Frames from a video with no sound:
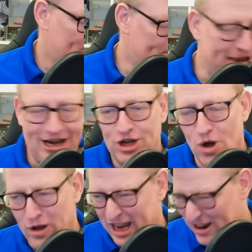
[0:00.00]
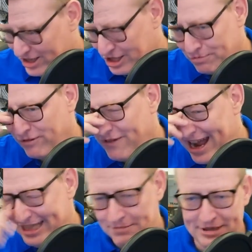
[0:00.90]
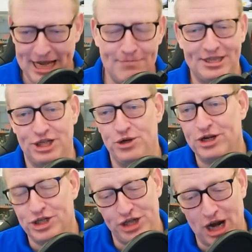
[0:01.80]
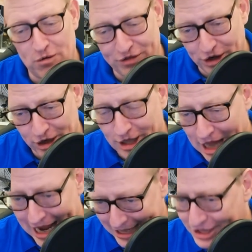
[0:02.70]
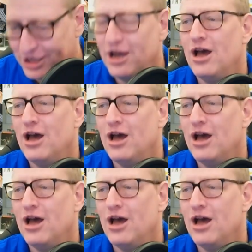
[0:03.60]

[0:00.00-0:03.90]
The main goal here is to provide some tips that you can share with your clients,